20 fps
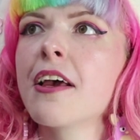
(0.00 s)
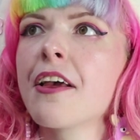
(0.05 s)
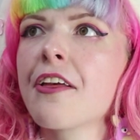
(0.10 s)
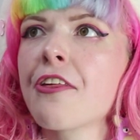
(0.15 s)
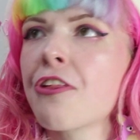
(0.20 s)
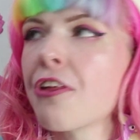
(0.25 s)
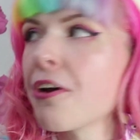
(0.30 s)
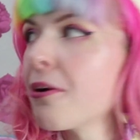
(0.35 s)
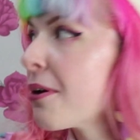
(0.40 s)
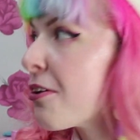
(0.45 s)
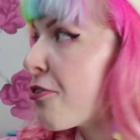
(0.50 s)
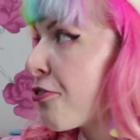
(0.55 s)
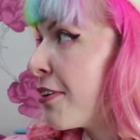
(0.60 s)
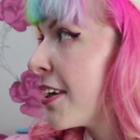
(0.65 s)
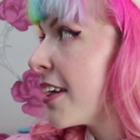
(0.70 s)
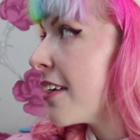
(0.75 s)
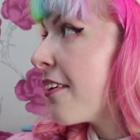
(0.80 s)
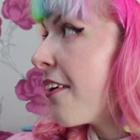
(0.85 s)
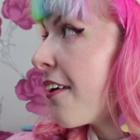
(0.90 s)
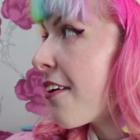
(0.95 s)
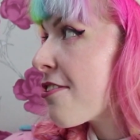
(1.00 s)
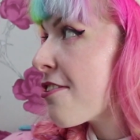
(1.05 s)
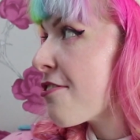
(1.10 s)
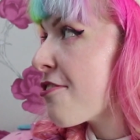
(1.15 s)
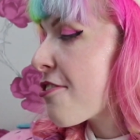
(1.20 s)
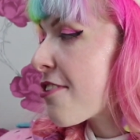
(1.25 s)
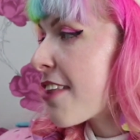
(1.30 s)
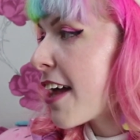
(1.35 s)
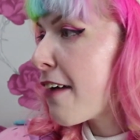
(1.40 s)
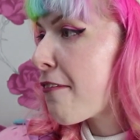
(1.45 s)
So it's really nice to
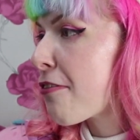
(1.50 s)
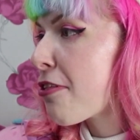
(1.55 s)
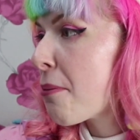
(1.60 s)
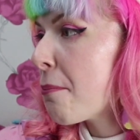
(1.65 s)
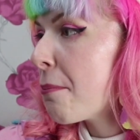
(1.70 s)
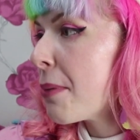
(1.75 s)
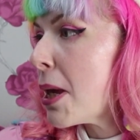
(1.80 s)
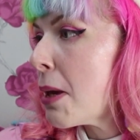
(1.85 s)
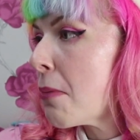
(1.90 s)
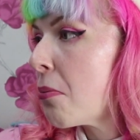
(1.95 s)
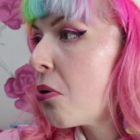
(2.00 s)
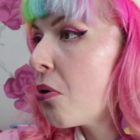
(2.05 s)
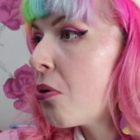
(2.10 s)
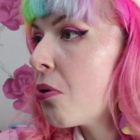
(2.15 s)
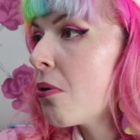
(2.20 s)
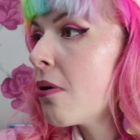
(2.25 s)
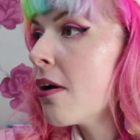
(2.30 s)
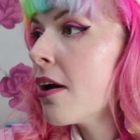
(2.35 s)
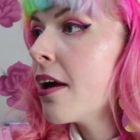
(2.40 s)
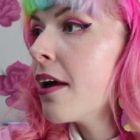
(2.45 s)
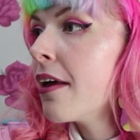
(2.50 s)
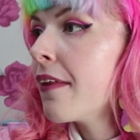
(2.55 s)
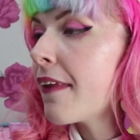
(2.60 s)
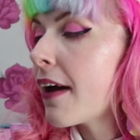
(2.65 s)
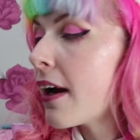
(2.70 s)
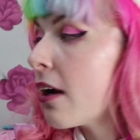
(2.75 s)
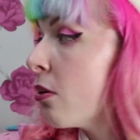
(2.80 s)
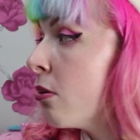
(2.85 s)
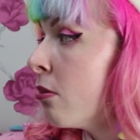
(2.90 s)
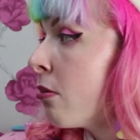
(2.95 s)
just have some people
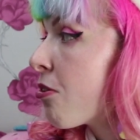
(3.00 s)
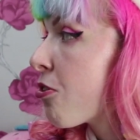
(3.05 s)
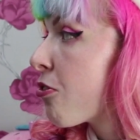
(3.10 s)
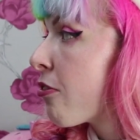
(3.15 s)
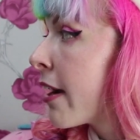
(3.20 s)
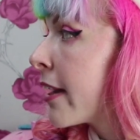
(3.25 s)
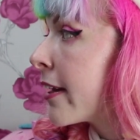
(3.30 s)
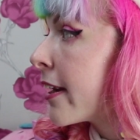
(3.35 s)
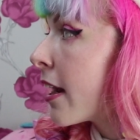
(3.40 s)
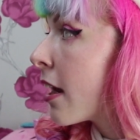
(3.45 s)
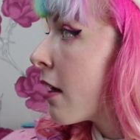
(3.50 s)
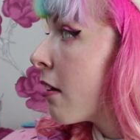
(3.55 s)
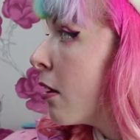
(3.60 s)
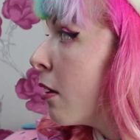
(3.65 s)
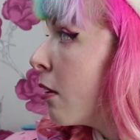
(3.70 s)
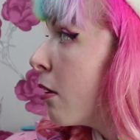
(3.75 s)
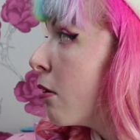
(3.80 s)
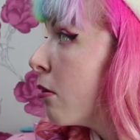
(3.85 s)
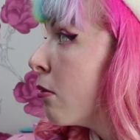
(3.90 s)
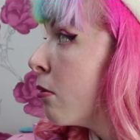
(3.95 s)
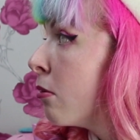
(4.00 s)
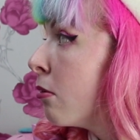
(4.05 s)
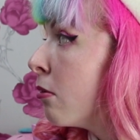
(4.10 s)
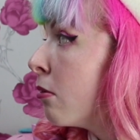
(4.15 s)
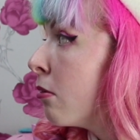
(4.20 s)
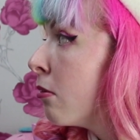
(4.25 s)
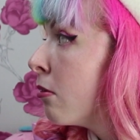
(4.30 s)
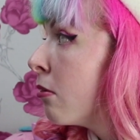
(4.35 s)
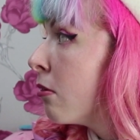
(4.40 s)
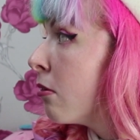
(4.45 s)
that, oh, it's raining,
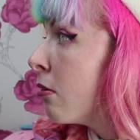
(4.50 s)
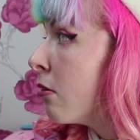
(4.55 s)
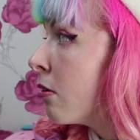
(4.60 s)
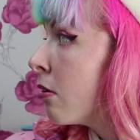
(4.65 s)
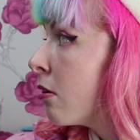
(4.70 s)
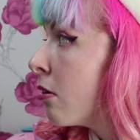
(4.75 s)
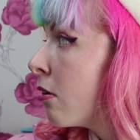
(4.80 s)
ooh.